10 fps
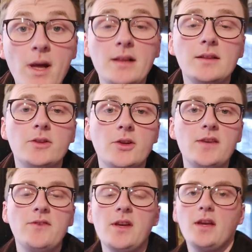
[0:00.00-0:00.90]
Well, good
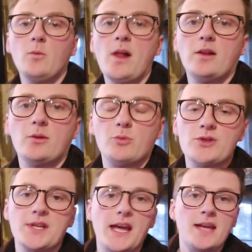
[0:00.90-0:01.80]
evening and welcome
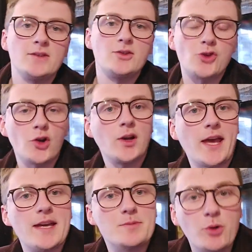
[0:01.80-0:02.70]
once again to John
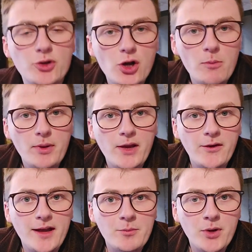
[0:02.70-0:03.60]
Kay's Bookshop here
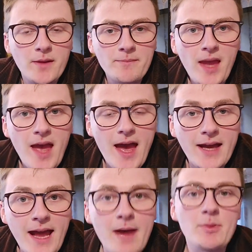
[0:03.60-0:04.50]
in Edinburgh,
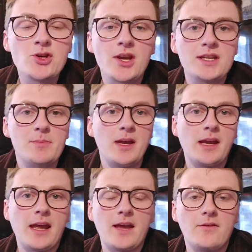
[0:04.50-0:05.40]
and happy Shakespeare
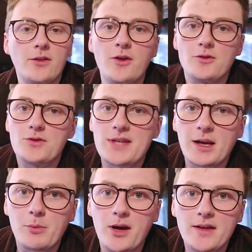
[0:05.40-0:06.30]
Day for those who
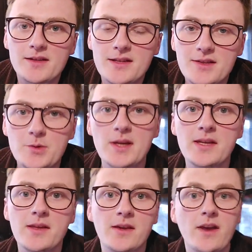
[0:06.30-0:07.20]
celebrate. It's the
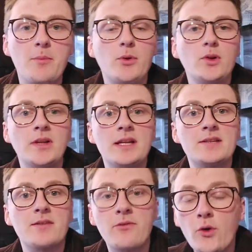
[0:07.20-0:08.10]
23rd of April, it's
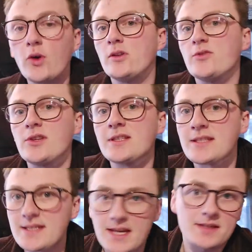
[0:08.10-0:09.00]
the
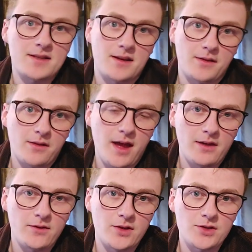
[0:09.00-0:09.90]
460th
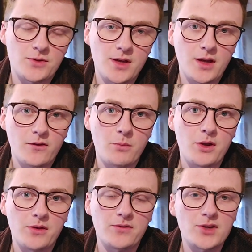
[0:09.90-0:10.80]
anniversary of the
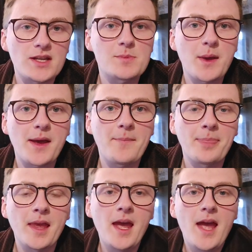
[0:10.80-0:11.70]
birth of Shakespeare,
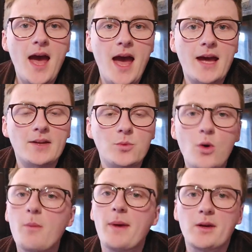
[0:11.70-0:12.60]
and
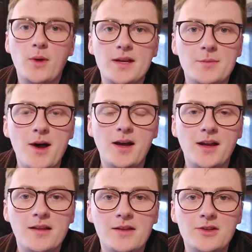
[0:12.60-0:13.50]
what better way to mark
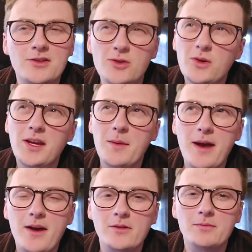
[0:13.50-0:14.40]
it than talking
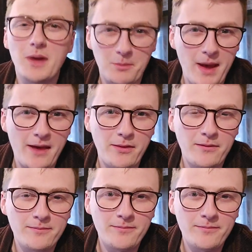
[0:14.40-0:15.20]
about Macbeth?